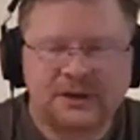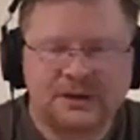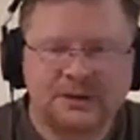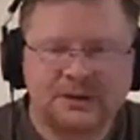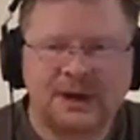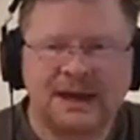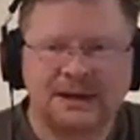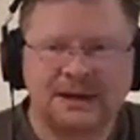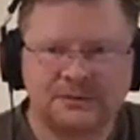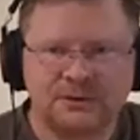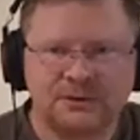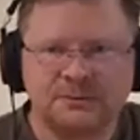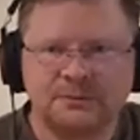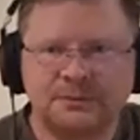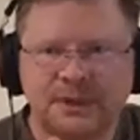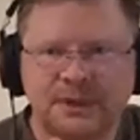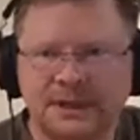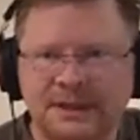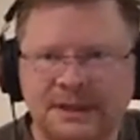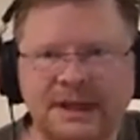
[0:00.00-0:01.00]
on the platform,
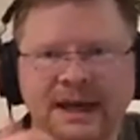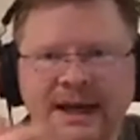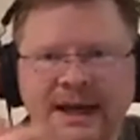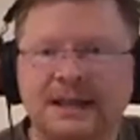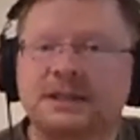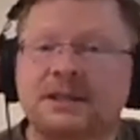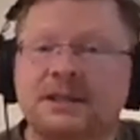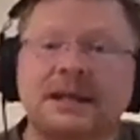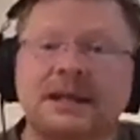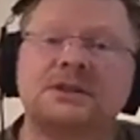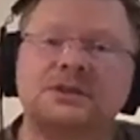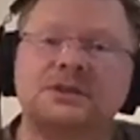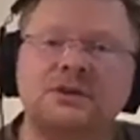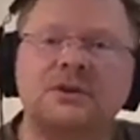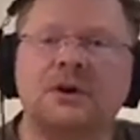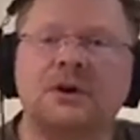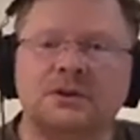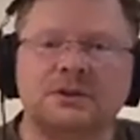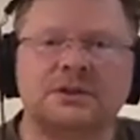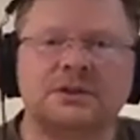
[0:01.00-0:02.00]
but yeah, it's
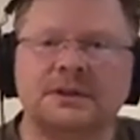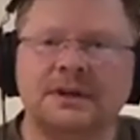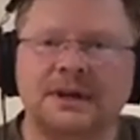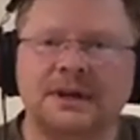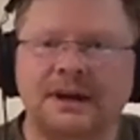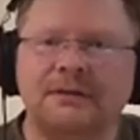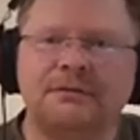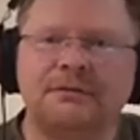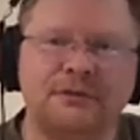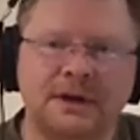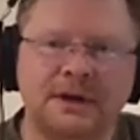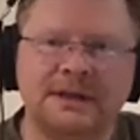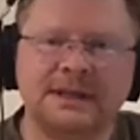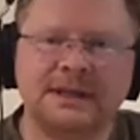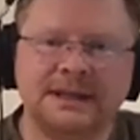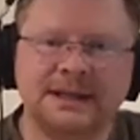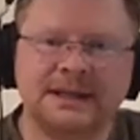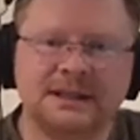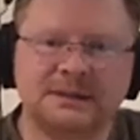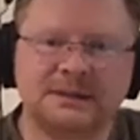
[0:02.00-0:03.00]
not a
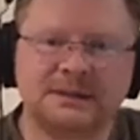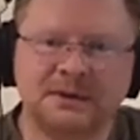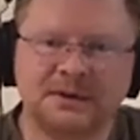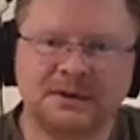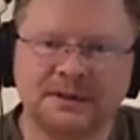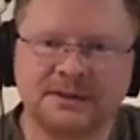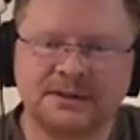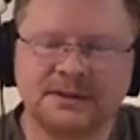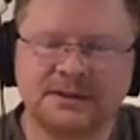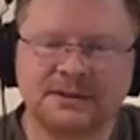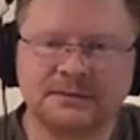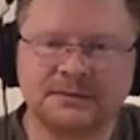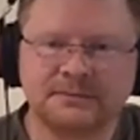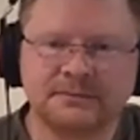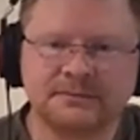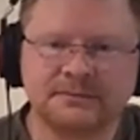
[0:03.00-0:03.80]
friendly experience.